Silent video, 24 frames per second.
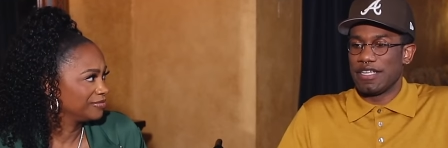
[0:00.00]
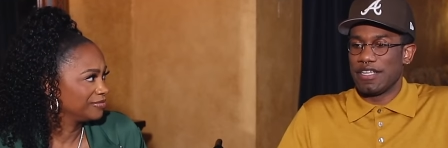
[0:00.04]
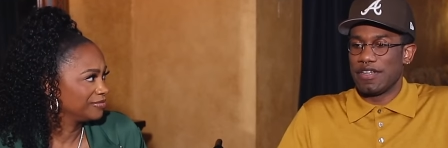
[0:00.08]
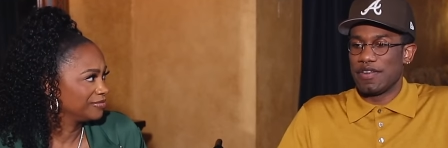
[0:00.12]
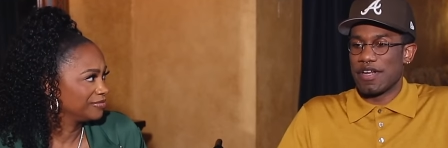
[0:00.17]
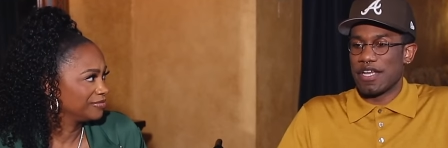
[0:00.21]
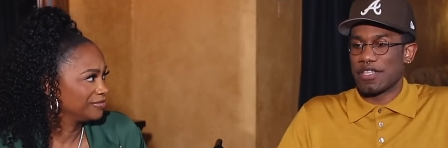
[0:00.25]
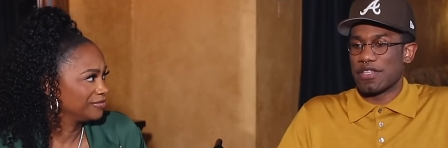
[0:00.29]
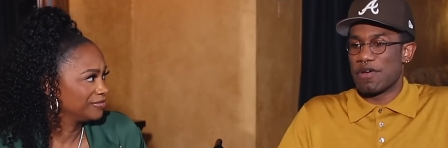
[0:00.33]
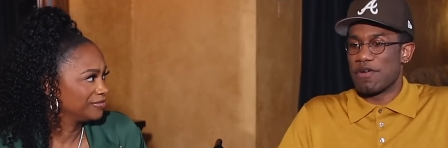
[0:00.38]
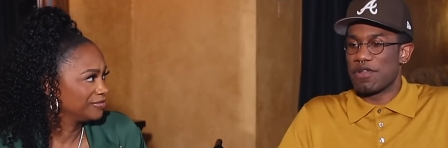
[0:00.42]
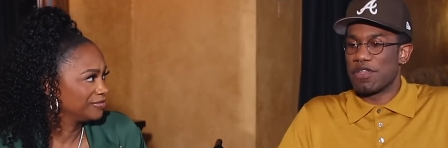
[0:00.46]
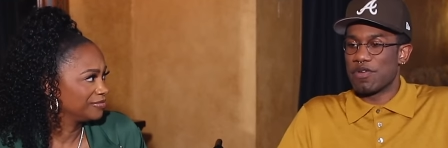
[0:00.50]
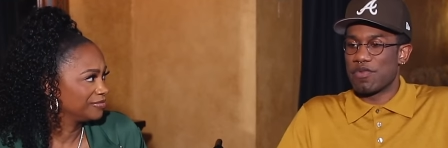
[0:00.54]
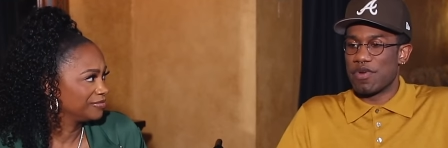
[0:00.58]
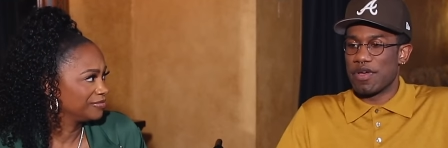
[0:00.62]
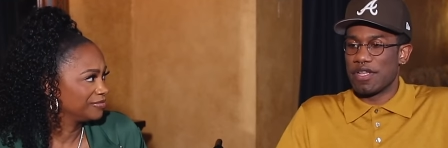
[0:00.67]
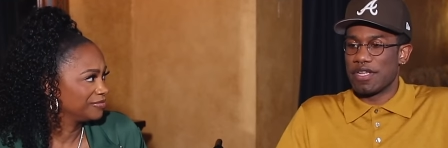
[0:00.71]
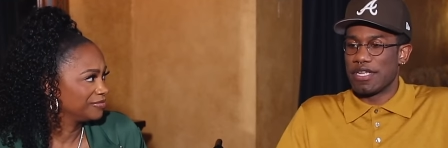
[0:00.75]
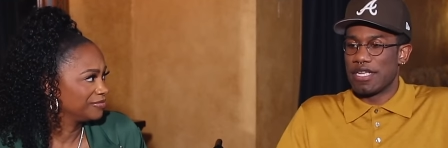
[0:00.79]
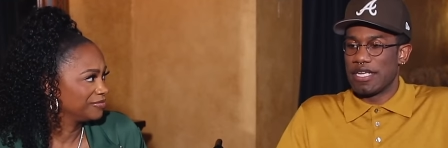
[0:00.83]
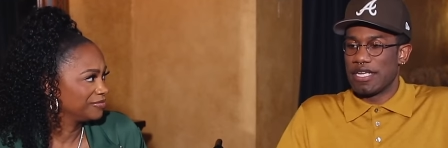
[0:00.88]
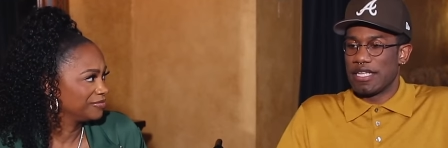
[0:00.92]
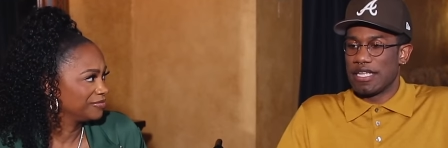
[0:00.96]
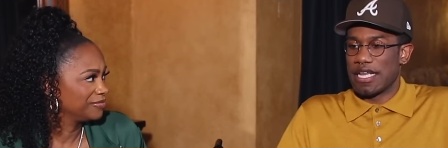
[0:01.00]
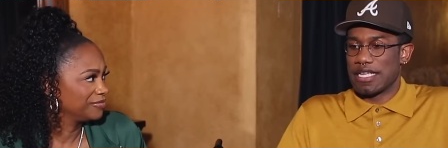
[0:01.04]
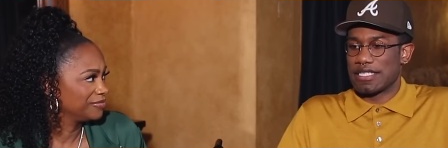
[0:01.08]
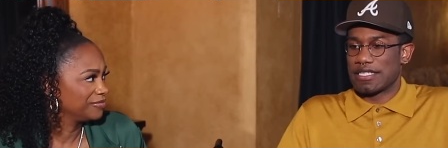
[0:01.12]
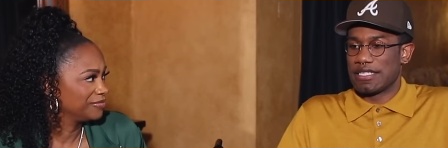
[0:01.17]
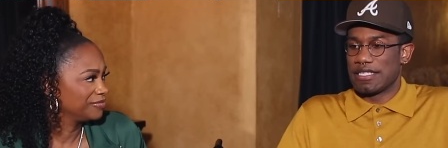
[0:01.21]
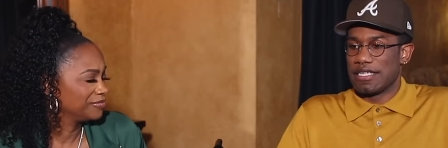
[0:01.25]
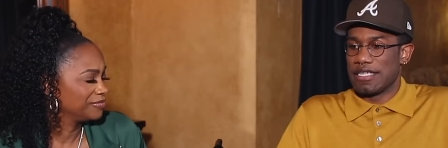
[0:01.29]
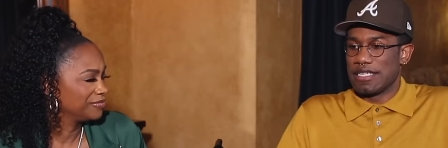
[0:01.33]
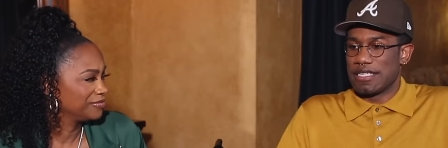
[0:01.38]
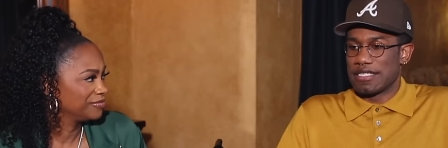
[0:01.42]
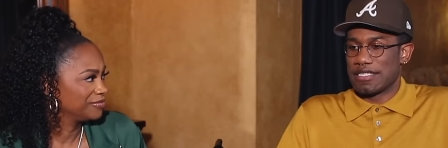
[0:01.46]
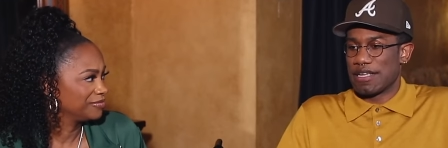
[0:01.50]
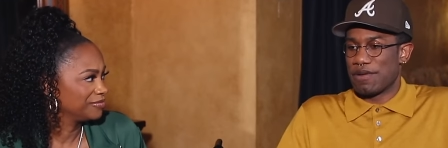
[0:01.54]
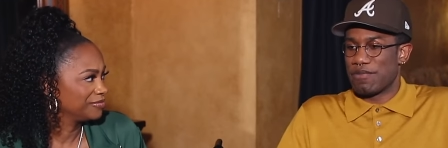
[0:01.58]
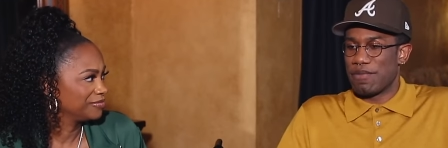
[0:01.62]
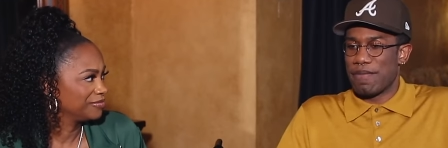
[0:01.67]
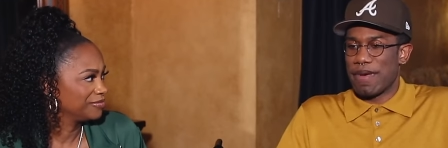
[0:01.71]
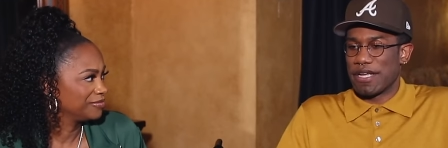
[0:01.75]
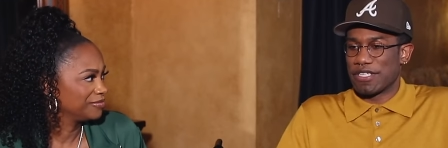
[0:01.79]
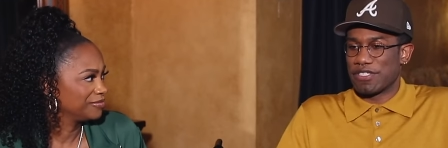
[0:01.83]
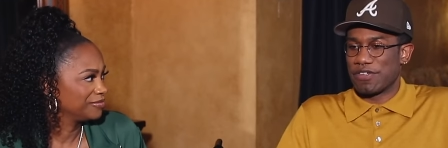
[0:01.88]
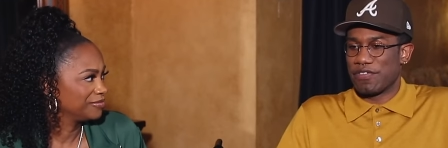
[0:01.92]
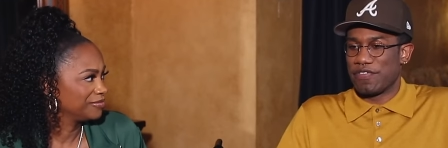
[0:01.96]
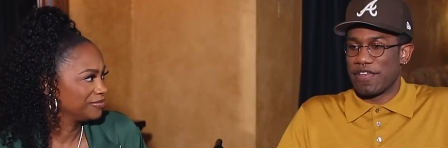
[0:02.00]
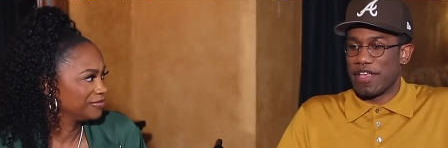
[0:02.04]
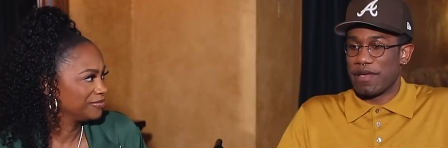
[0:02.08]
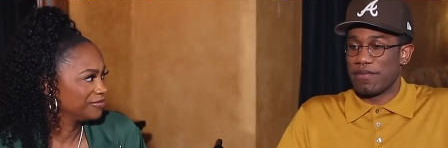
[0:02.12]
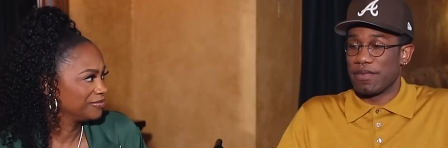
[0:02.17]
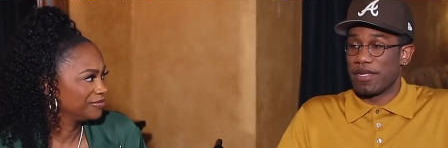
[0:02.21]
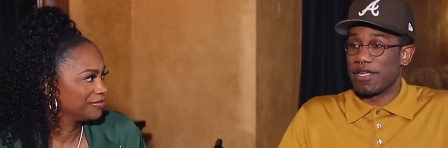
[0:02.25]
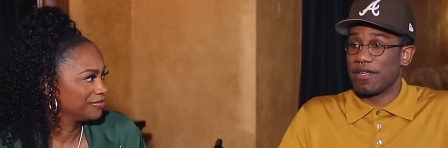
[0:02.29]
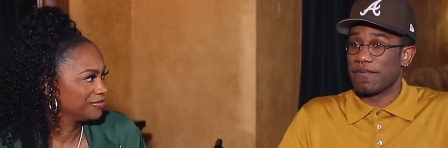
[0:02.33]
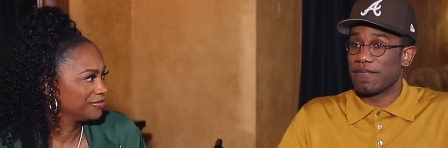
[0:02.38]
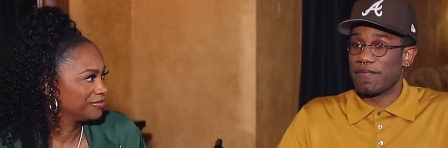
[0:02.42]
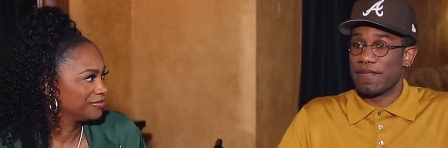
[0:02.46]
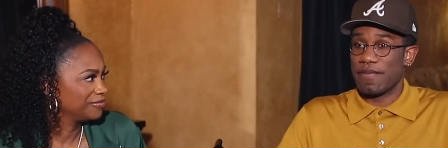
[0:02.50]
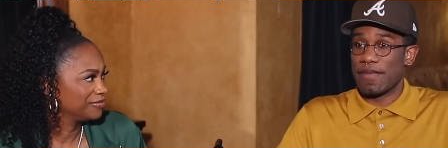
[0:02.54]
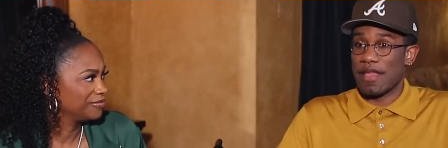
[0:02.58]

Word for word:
Speaker 1: you're not the only one. That's something about your family.